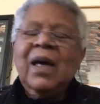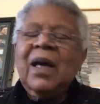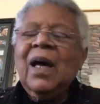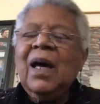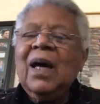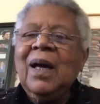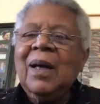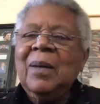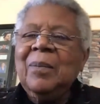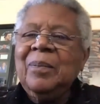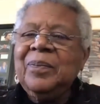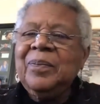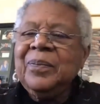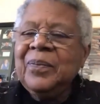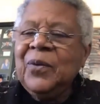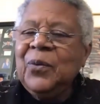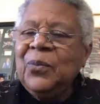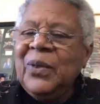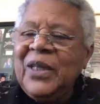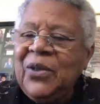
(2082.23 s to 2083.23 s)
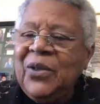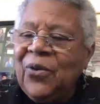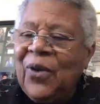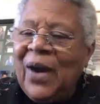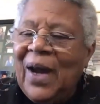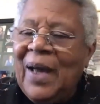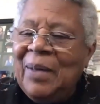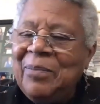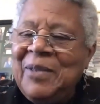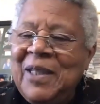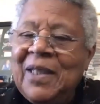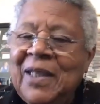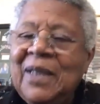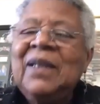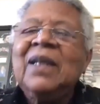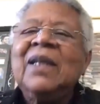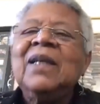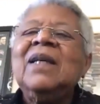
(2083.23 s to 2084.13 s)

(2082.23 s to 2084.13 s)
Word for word: um, we grabbed it